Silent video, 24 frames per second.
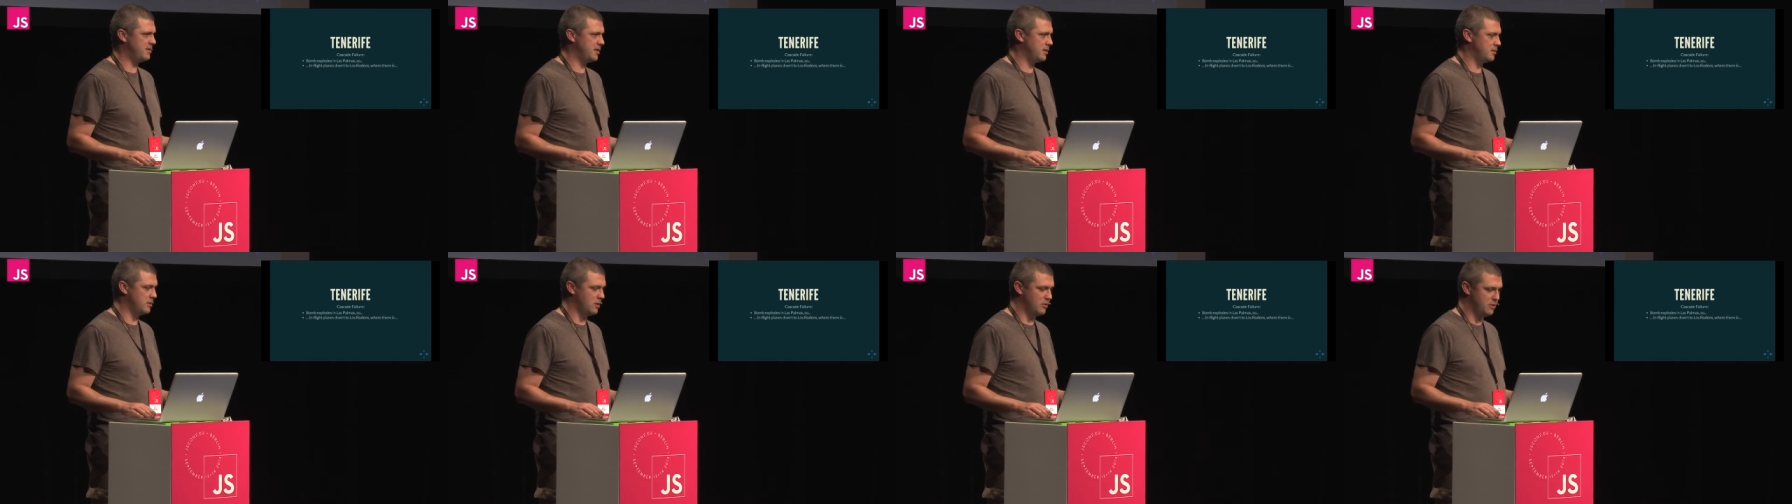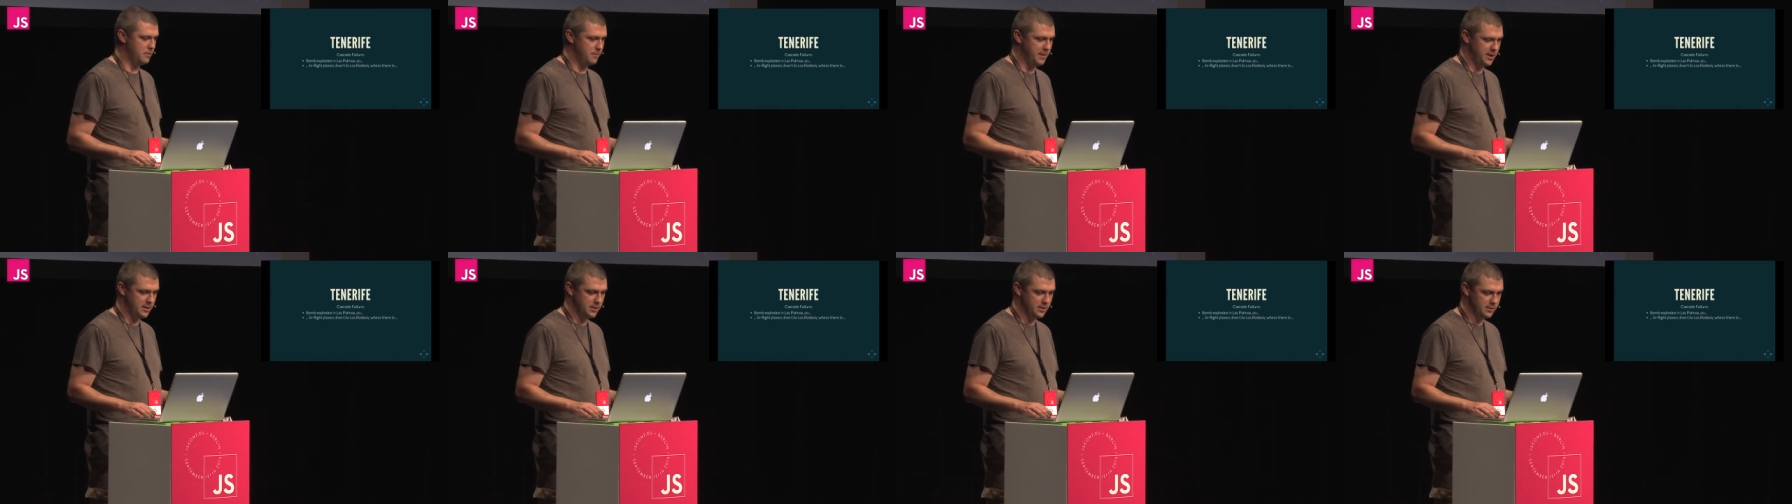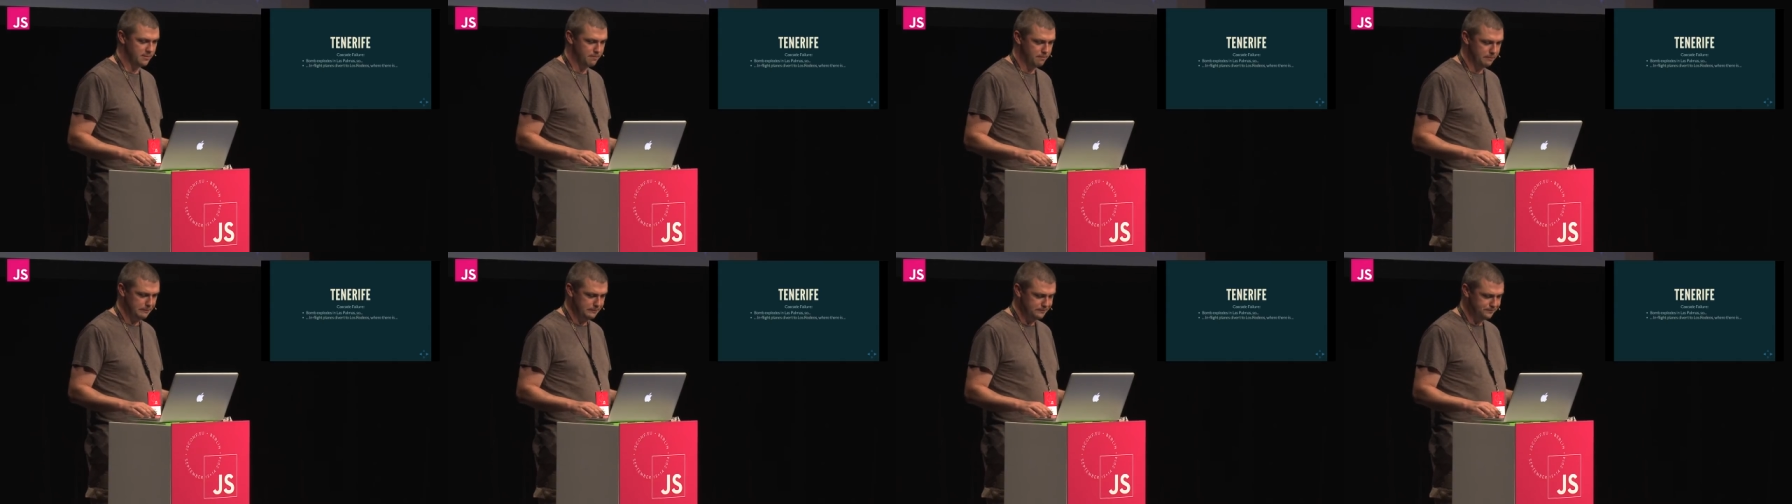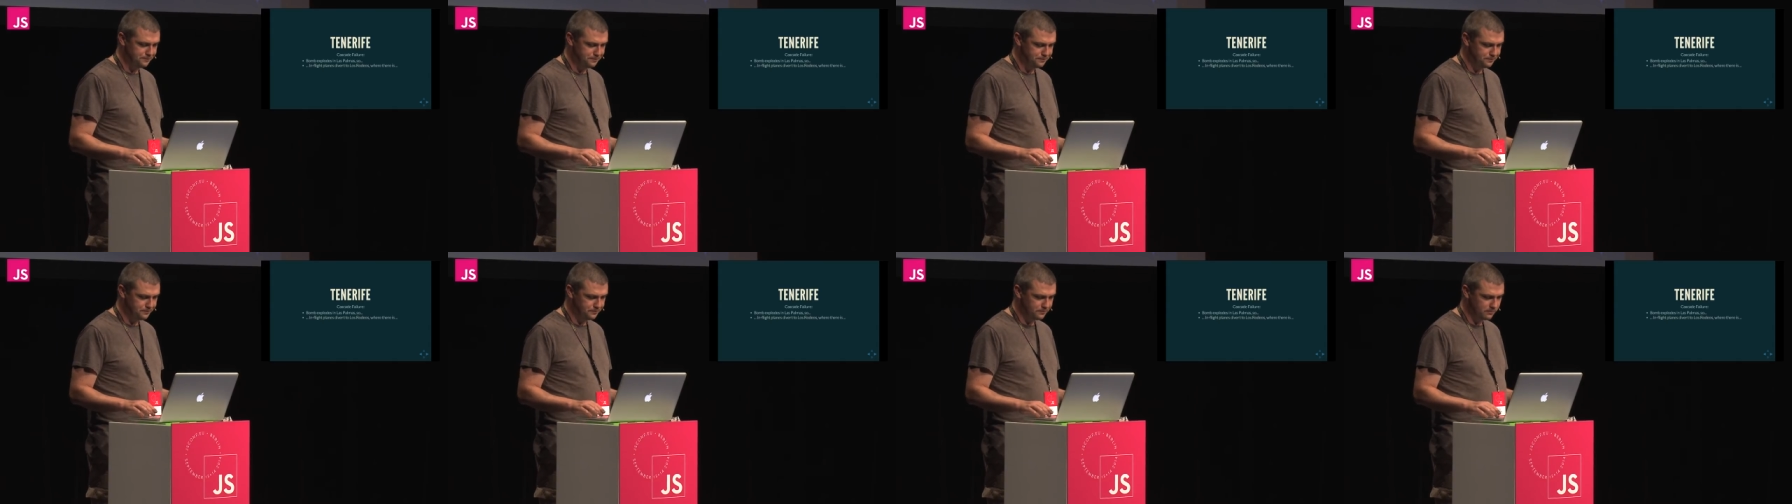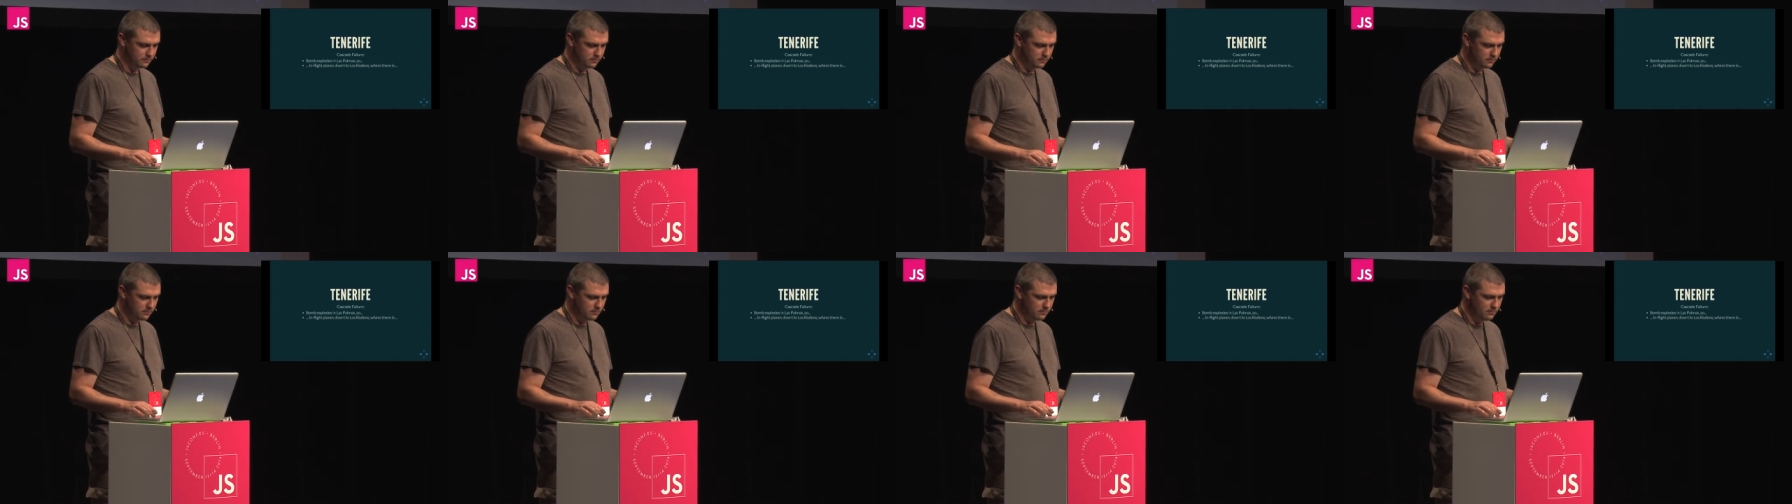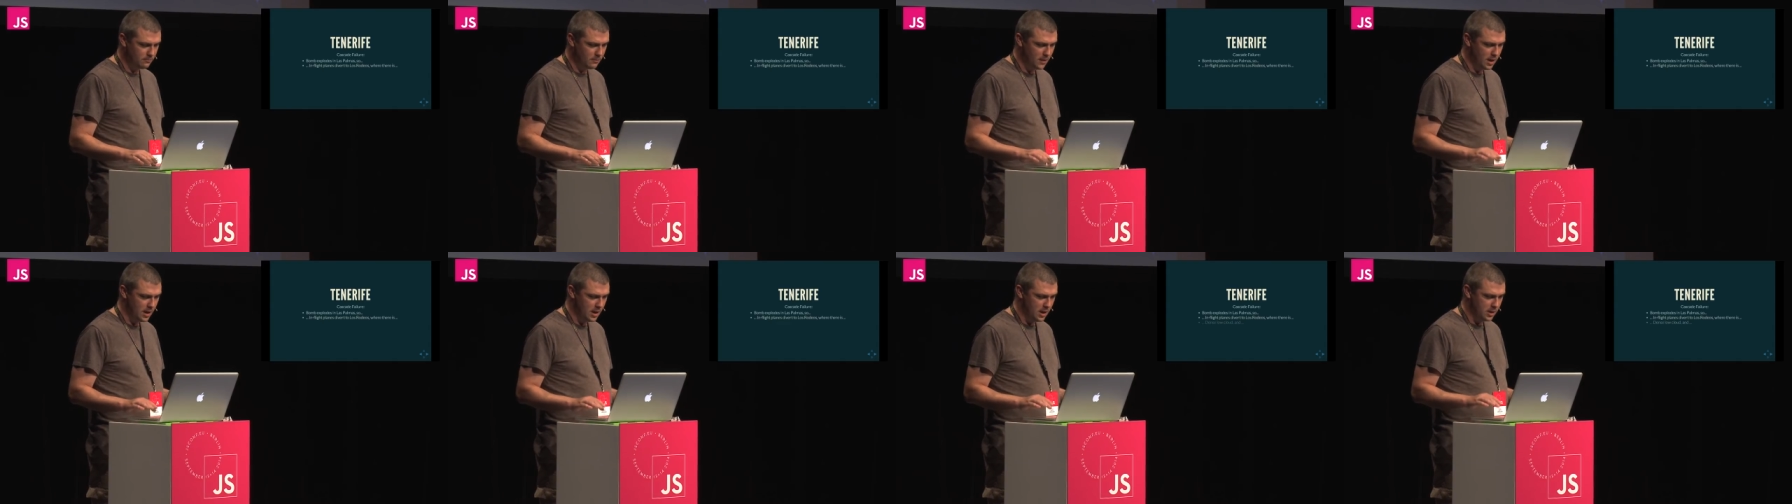600 meters.
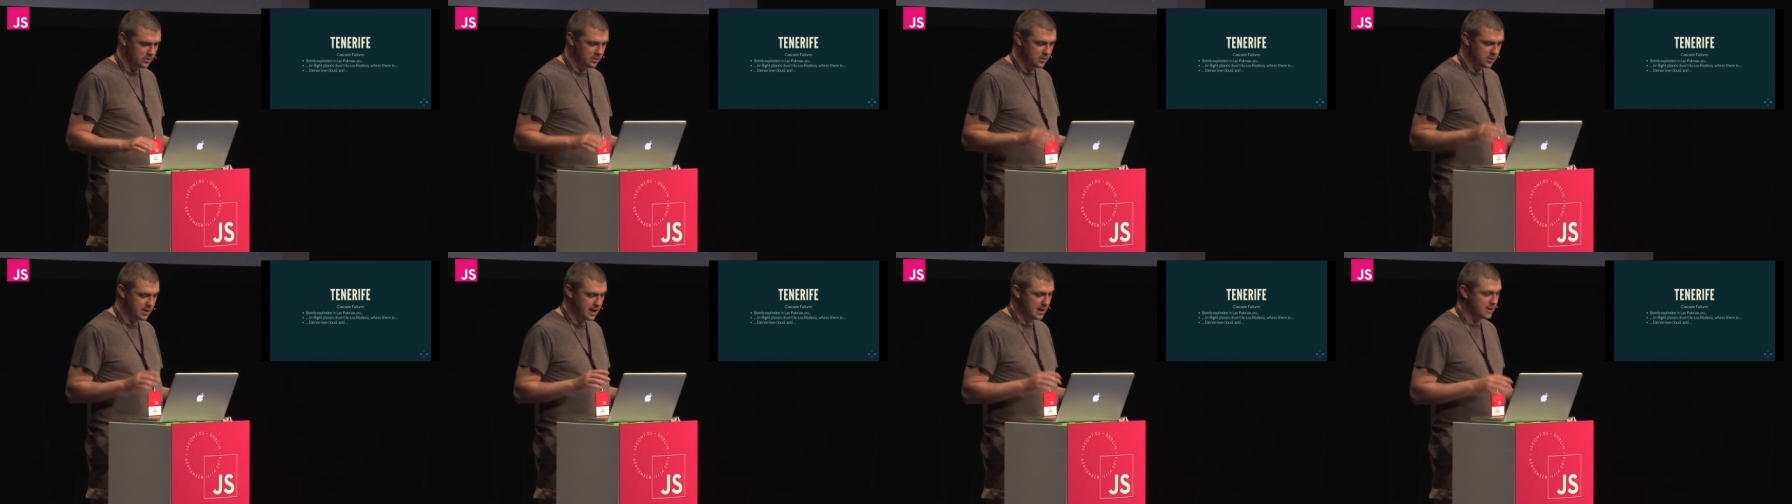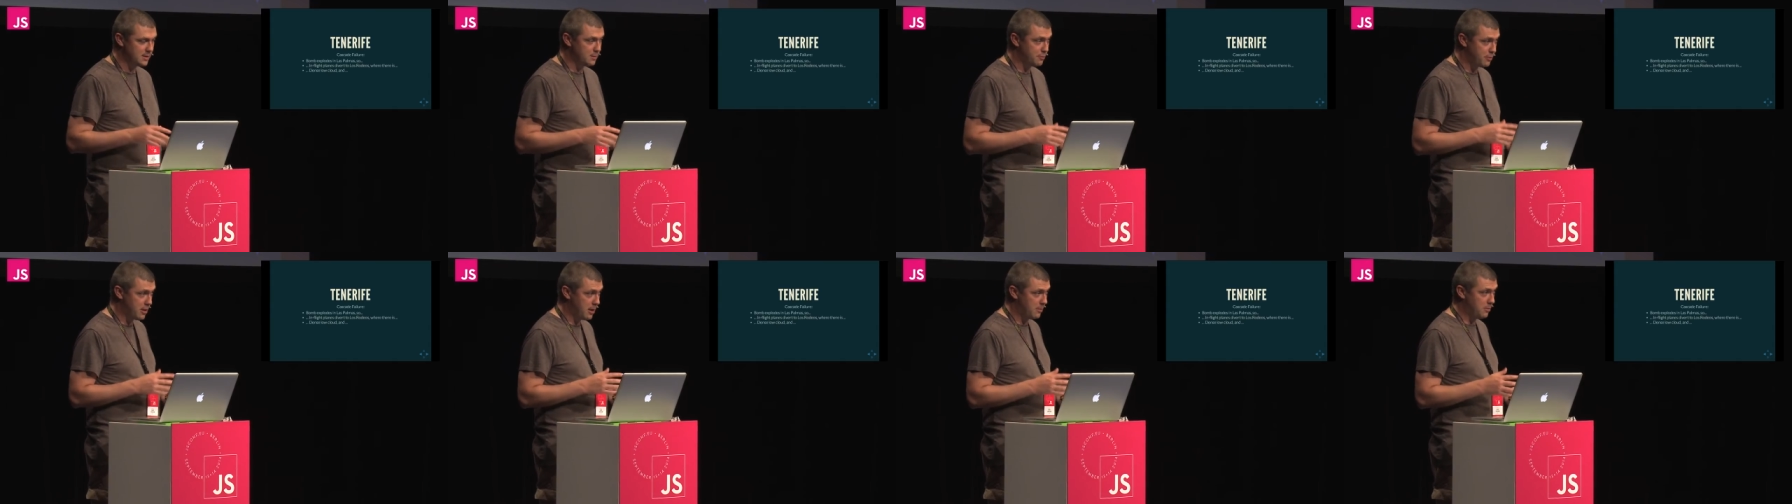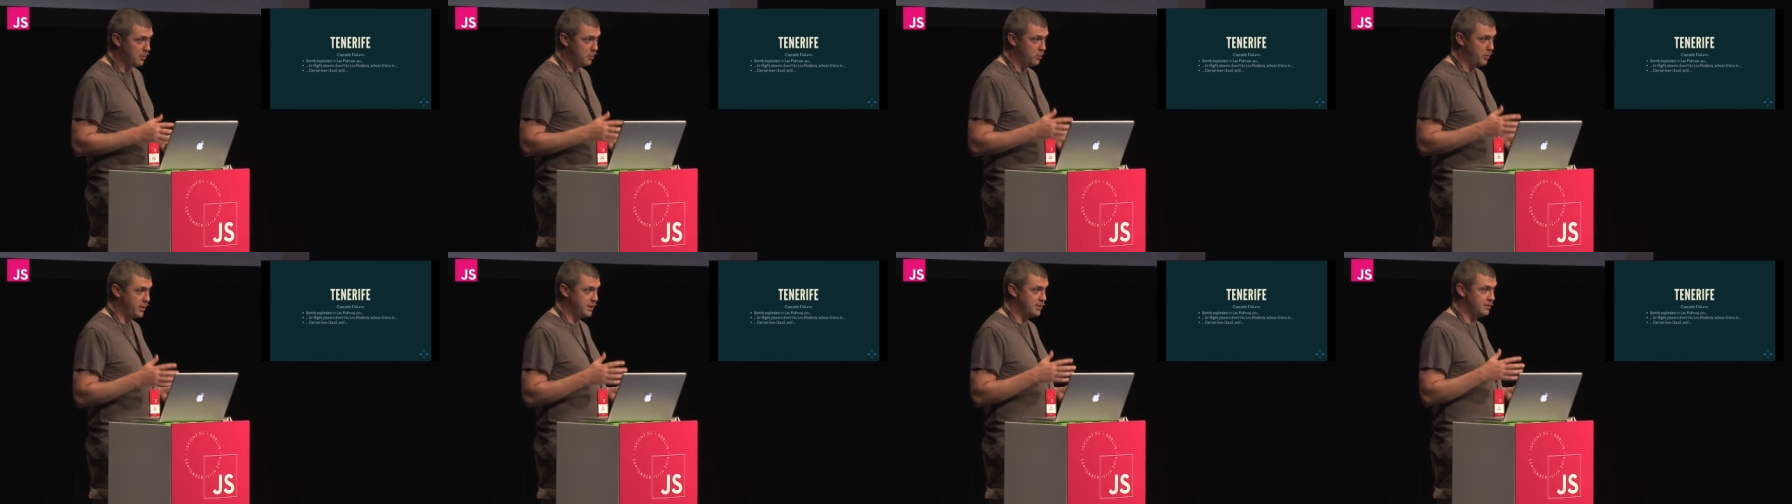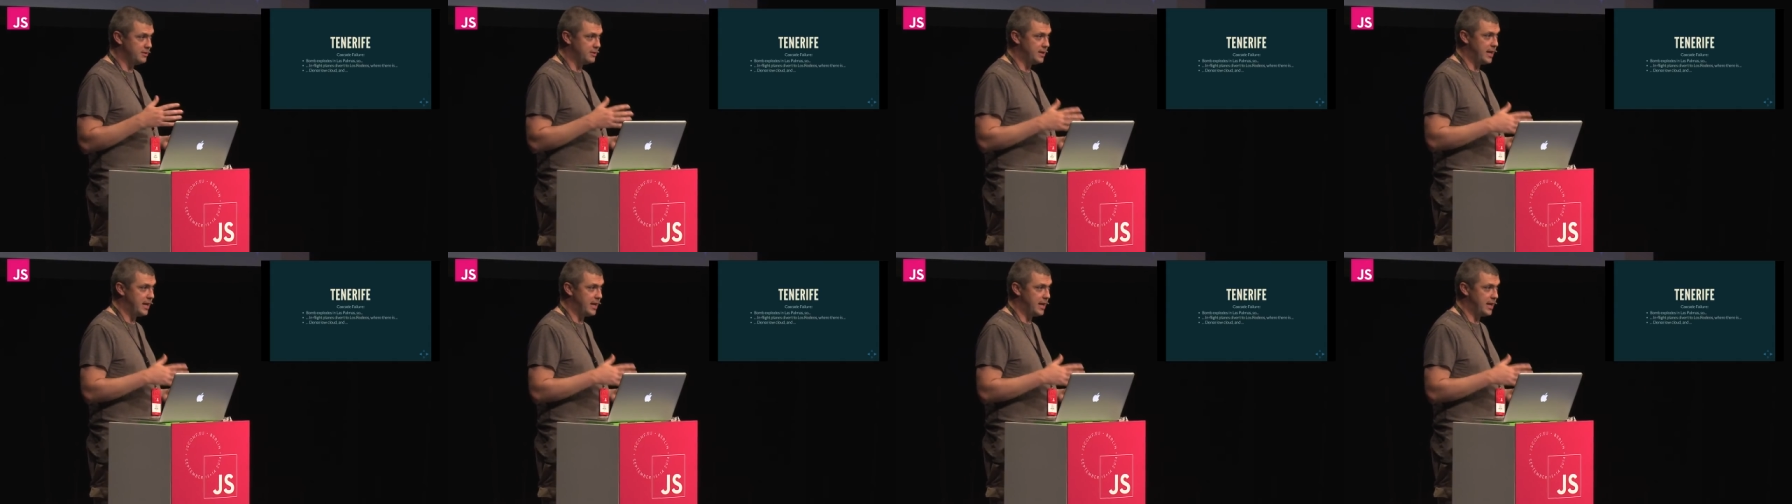So it has a problem with